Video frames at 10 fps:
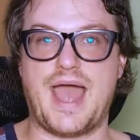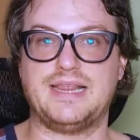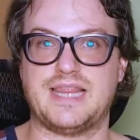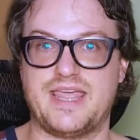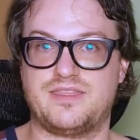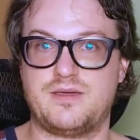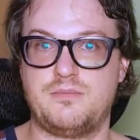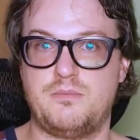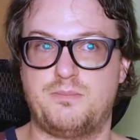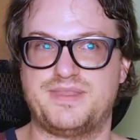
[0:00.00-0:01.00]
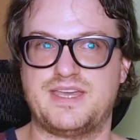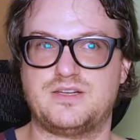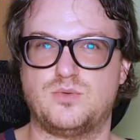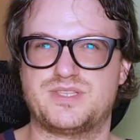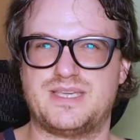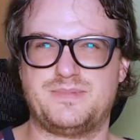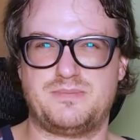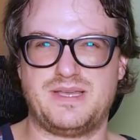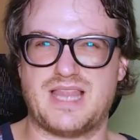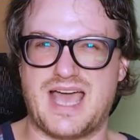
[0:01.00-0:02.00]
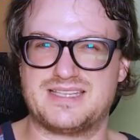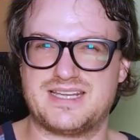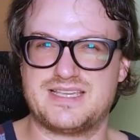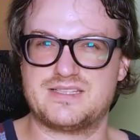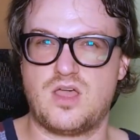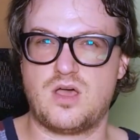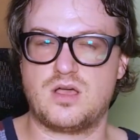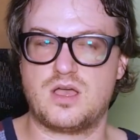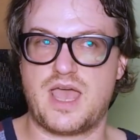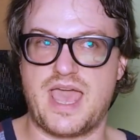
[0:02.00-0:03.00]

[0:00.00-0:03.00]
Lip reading: I like them, but they don't seem to be lasting as long,